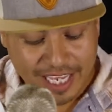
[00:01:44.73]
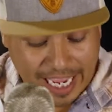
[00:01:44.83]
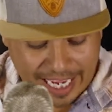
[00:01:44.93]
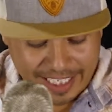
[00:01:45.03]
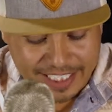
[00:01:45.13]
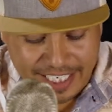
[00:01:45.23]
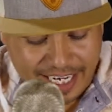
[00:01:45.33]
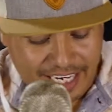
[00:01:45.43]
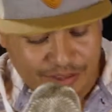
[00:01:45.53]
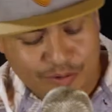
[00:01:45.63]
18
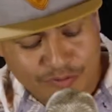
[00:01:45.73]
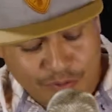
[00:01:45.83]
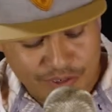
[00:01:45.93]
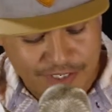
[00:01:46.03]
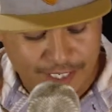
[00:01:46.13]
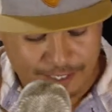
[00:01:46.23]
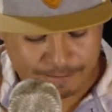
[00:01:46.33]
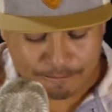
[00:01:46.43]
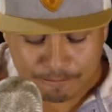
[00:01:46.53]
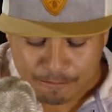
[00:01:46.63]
9 through
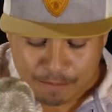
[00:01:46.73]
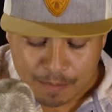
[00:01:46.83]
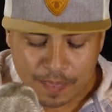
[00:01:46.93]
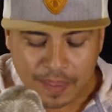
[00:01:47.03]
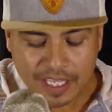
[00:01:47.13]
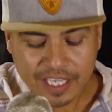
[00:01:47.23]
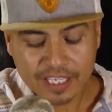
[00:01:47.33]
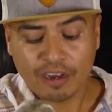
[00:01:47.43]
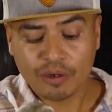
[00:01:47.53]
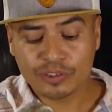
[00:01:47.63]
14. He
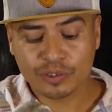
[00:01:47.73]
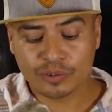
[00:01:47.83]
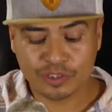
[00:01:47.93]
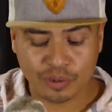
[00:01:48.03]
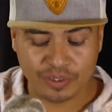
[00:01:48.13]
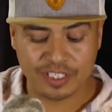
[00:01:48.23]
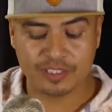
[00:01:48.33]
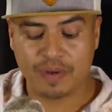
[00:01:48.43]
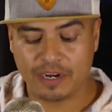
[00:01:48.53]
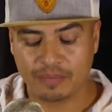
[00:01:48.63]
also told this
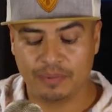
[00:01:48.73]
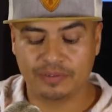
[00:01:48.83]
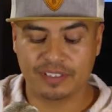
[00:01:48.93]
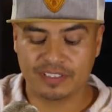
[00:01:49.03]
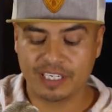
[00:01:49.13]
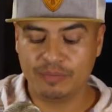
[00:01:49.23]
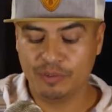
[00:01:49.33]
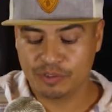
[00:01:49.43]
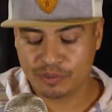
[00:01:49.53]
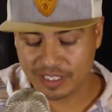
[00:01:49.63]
parable to some
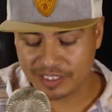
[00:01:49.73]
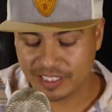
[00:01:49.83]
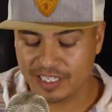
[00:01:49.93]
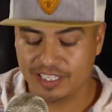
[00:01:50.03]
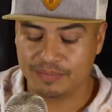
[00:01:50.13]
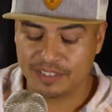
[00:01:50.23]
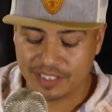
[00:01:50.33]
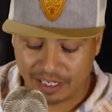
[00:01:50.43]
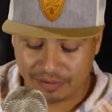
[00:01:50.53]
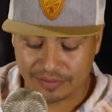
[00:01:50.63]
who trusted in
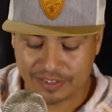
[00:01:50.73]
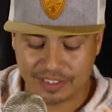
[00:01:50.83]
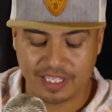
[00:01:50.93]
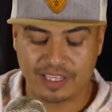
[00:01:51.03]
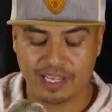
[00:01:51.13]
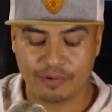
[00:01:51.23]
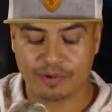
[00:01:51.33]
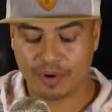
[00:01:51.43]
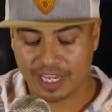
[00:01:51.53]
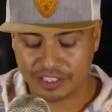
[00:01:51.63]
themselves that they were
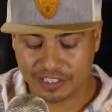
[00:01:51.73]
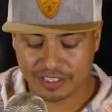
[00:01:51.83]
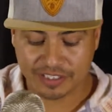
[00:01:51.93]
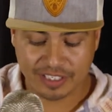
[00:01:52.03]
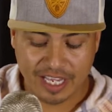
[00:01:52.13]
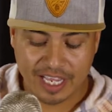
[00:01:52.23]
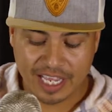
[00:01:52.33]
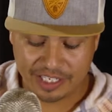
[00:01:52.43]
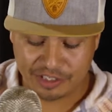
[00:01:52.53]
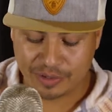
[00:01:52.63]
righteous
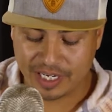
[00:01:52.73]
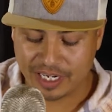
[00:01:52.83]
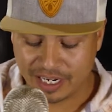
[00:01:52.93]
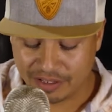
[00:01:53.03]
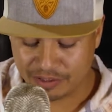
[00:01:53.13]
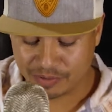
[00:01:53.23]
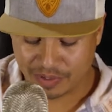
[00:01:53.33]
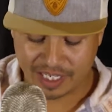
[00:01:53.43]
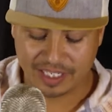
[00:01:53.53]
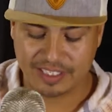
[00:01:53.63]
and treated others
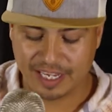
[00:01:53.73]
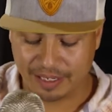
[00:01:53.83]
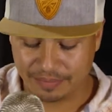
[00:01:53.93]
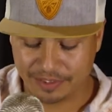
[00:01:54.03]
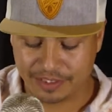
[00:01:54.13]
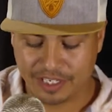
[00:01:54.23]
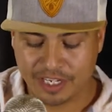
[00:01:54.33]
with contempt.